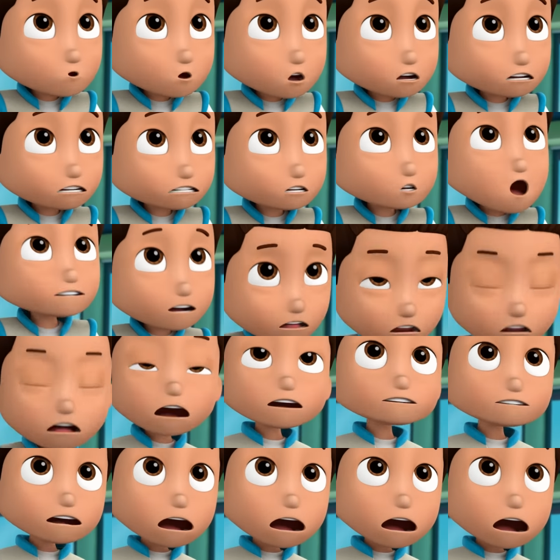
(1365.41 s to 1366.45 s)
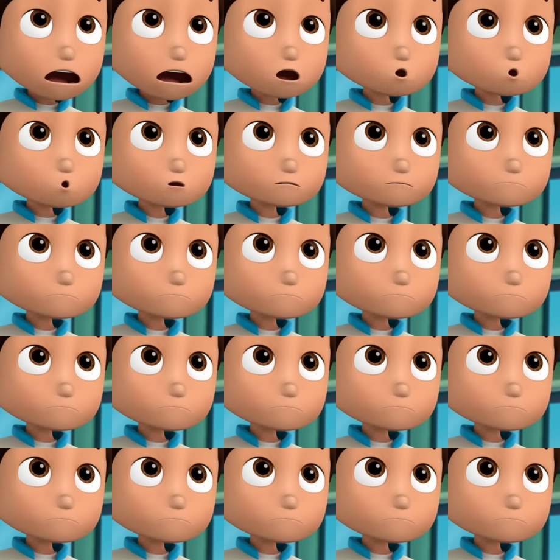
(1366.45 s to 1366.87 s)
Where's it gonna land now?